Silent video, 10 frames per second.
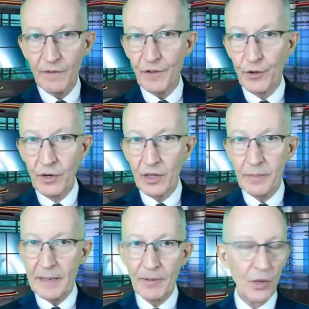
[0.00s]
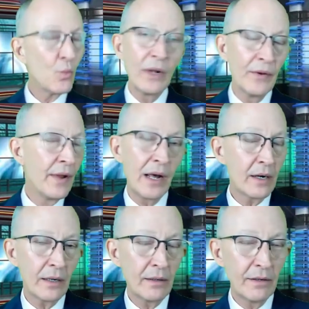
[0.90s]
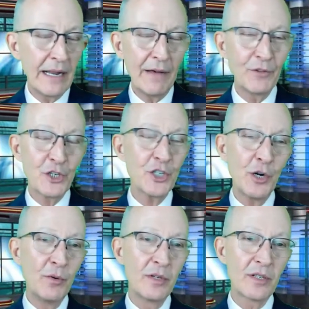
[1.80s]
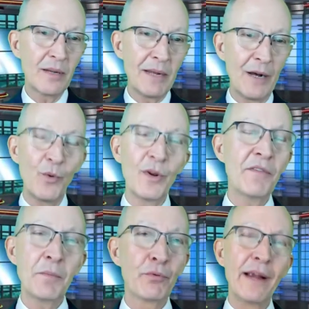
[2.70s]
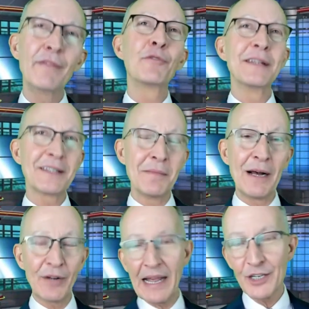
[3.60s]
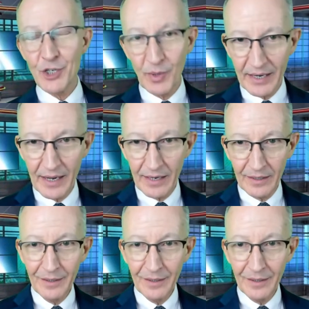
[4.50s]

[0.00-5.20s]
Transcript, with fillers: a third of the people that will not have the stone somehow, won't have the bravery somehow to ask you again